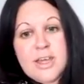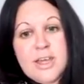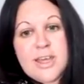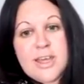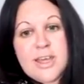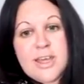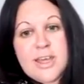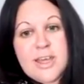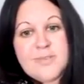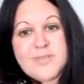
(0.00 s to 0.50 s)

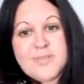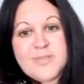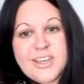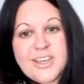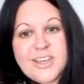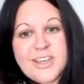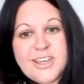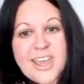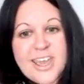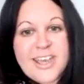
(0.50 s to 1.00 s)
So yeah,
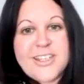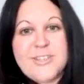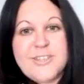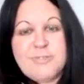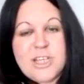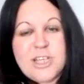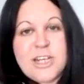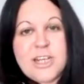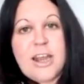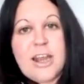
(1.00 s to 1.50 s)
it's really
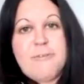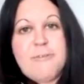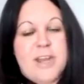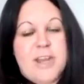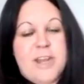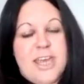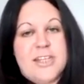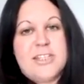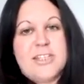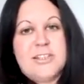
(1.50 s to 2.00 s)
lovely
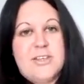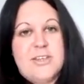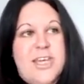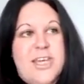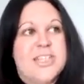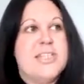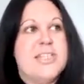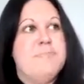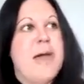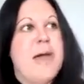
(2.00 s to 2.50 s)
to
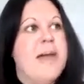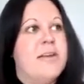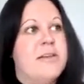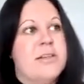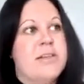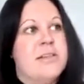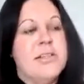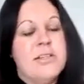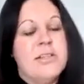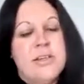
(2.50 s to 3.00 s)

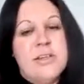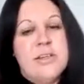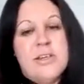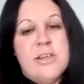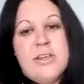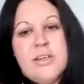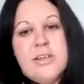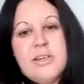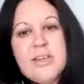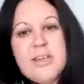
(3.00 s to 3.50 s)
expand
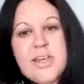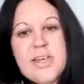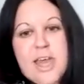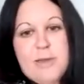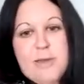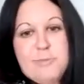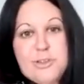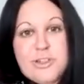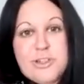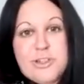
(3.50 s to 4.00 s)

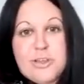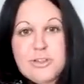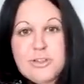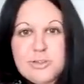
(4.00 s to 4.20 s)
your social